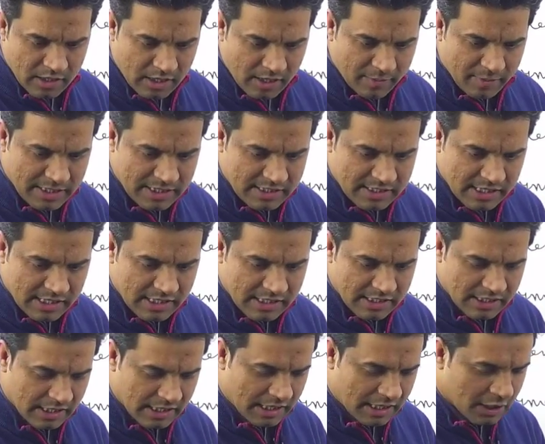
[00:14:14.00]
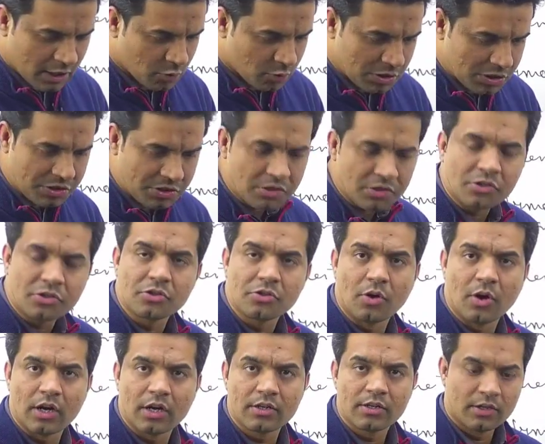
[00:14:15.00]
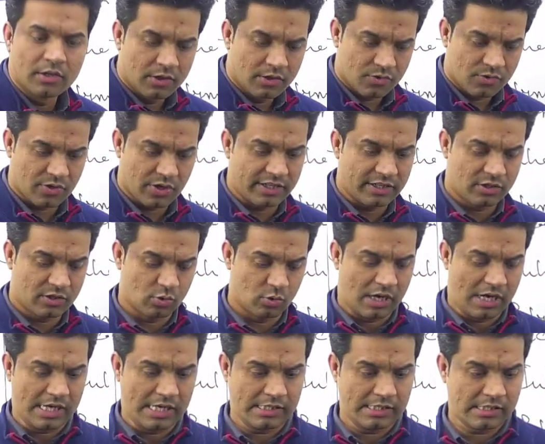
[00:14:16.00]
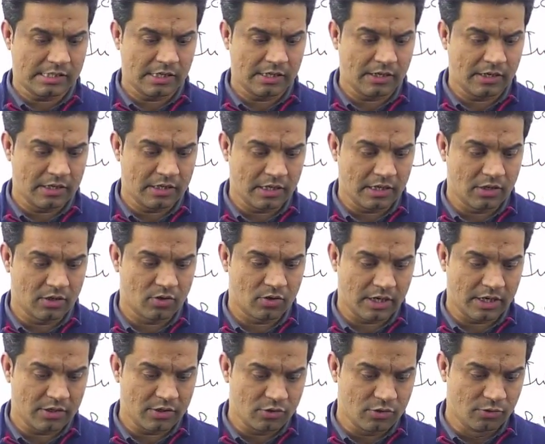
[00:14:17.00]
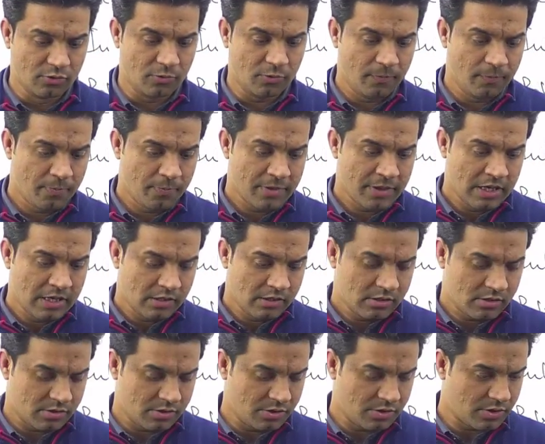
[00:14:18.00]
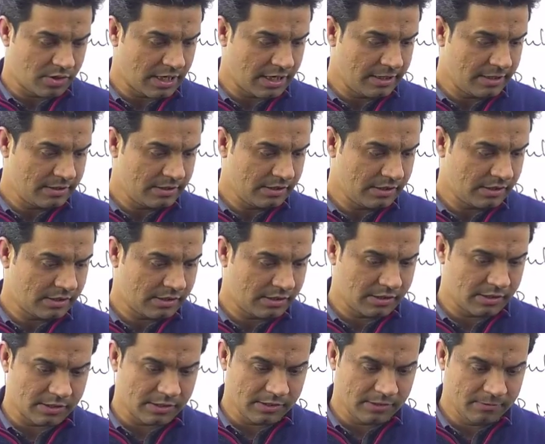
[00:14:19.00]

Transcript: comments, anything, any questions you are trying to ask, anything you can do. So you can just